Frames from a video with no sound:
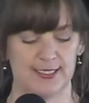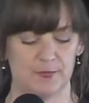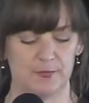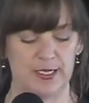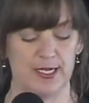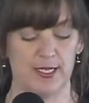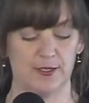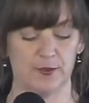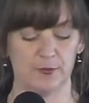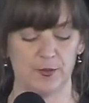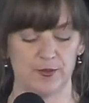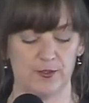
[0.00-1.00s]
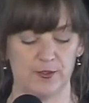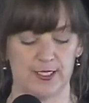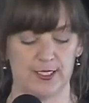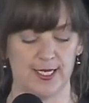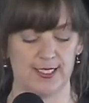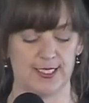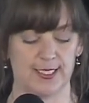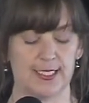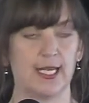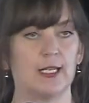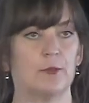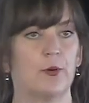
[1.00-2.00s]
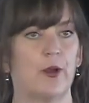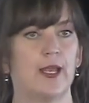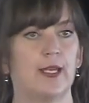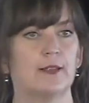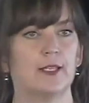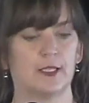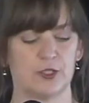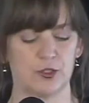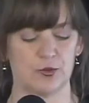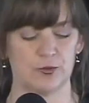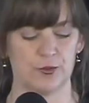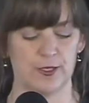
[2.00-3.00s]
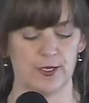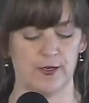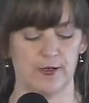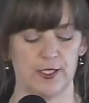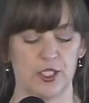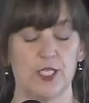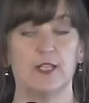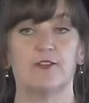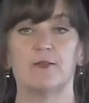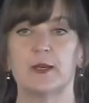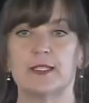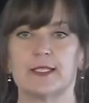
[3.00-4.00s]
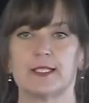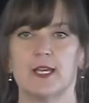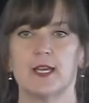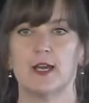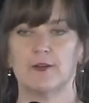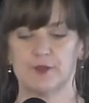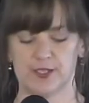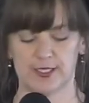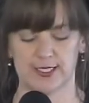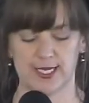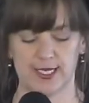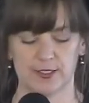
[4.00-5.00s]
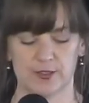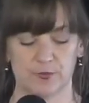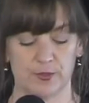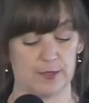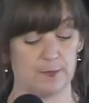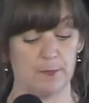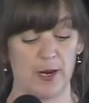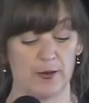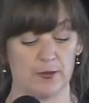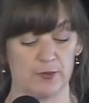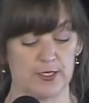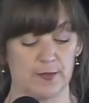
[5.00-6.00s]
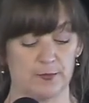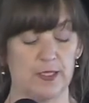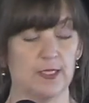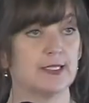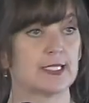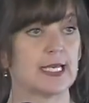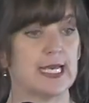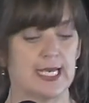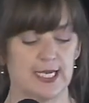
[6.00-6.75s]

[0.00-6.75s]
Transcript: to be here with you today to celebrate the extraordinary achievements of our SACE merit recipients